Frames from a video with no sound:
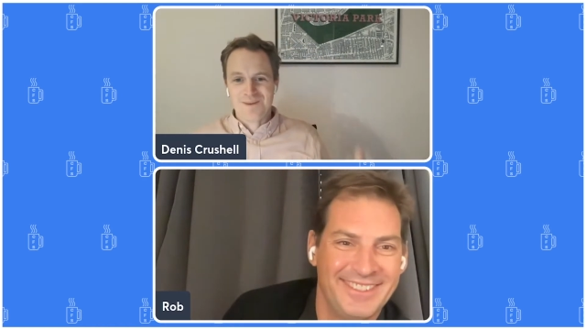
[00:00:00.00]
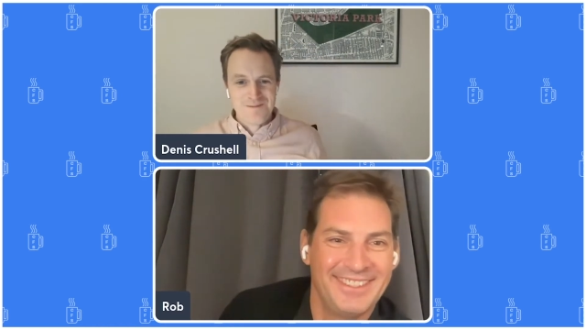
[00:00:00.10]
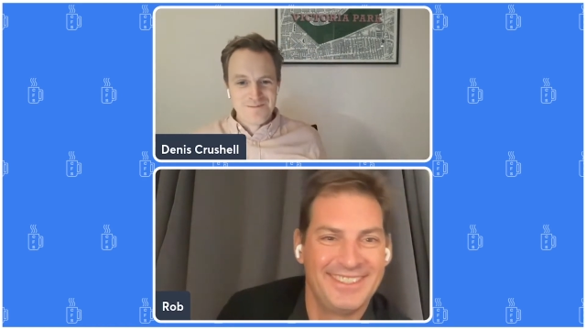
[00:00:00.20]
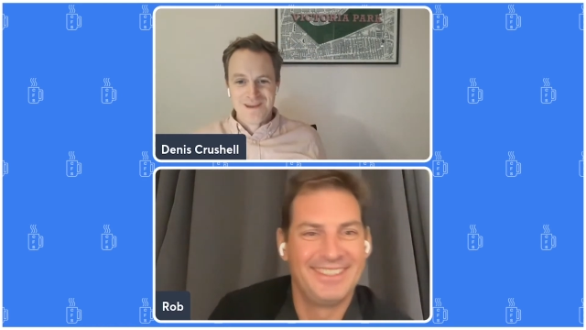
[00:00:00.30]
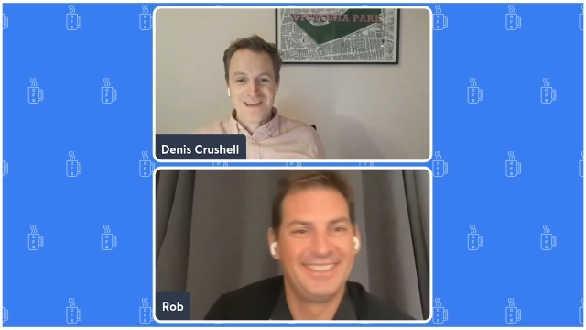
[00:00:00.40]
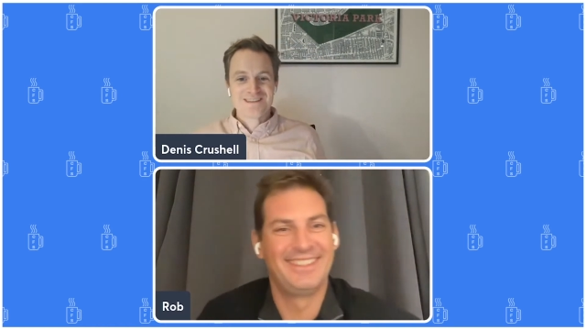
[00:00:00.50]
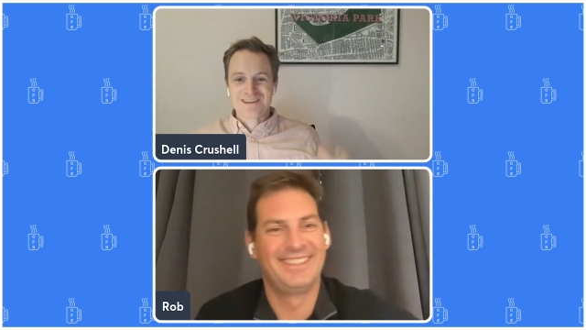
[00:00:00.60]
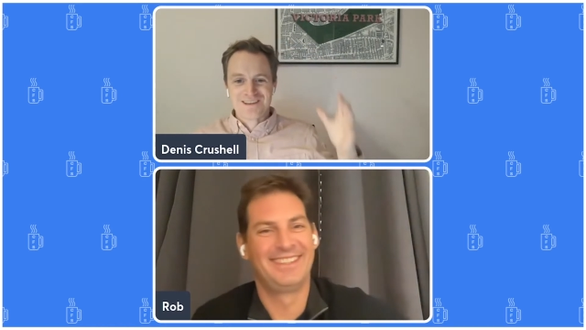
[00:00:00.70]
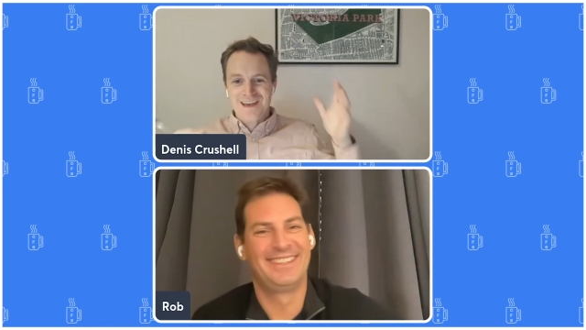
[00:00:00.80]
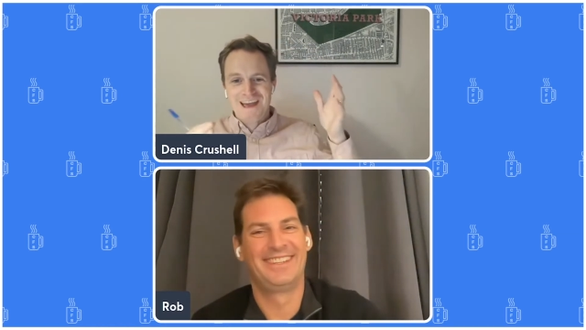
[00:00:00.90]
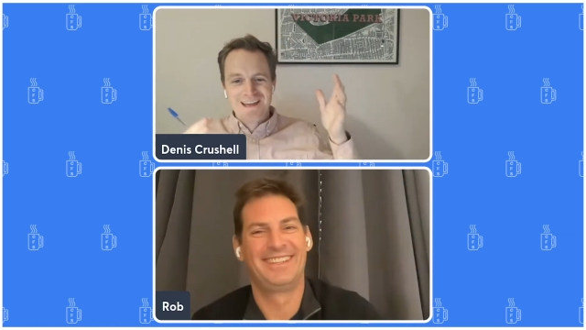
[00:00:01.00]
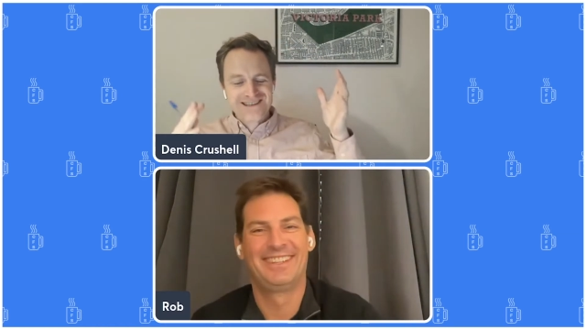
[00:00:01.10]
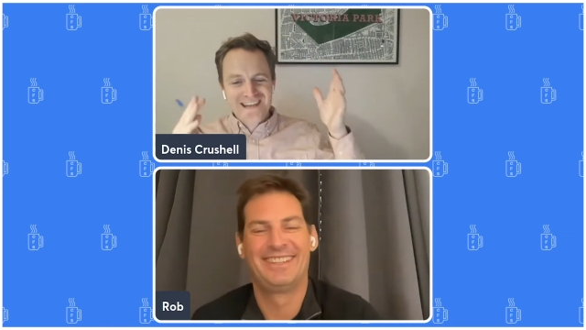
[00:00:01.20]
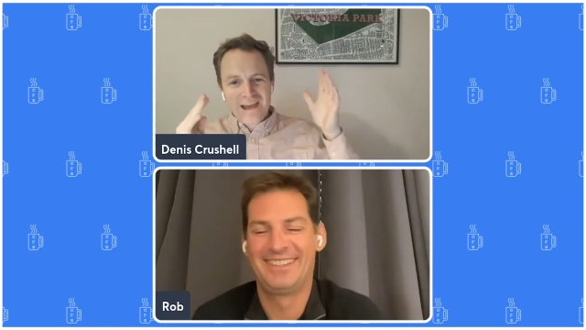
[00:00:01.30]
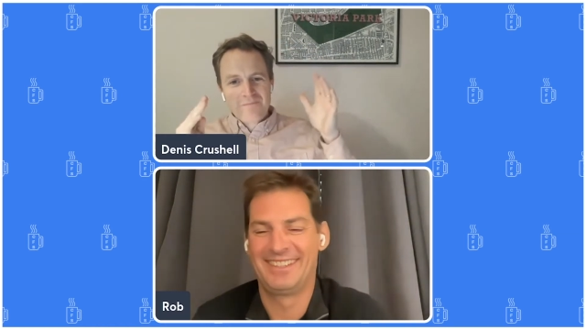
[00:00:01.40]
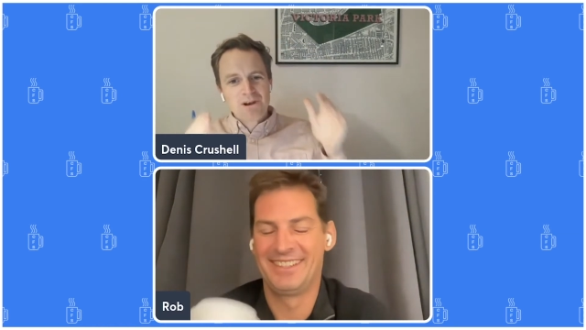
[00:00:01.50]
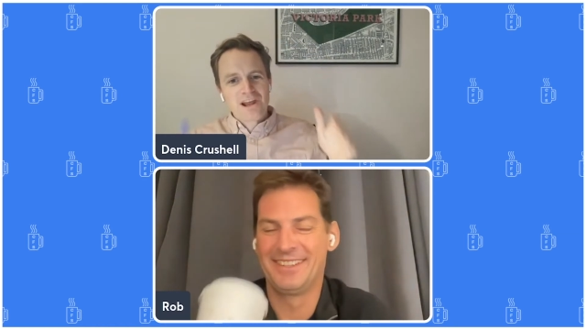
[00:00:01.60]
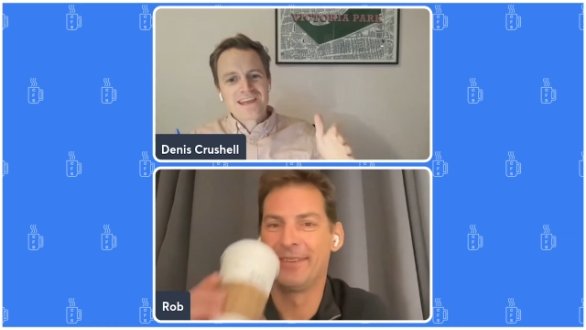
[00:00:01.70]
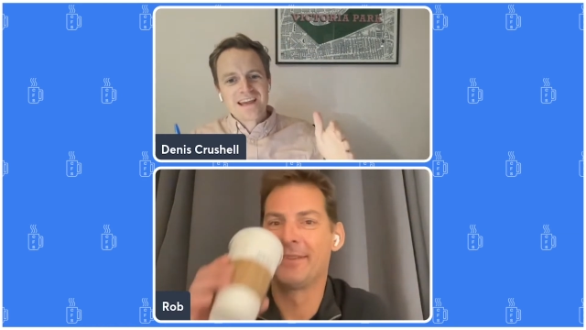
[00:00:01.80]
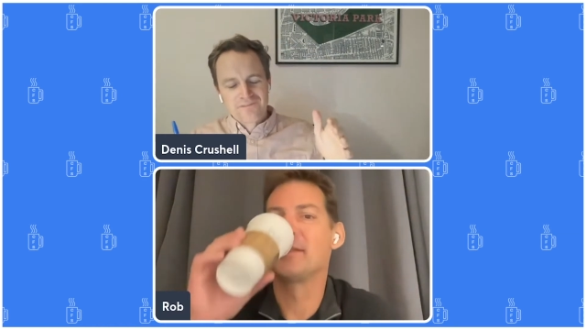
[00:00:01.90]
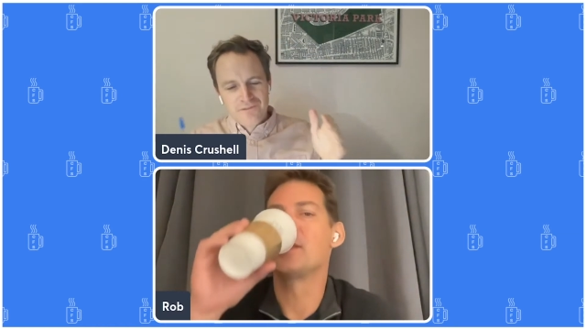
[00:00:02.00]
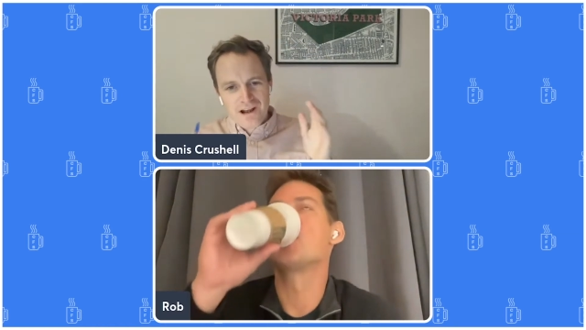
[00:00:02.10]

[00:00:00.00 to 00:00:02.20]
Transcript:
Speaker 1: amazing. But I think for a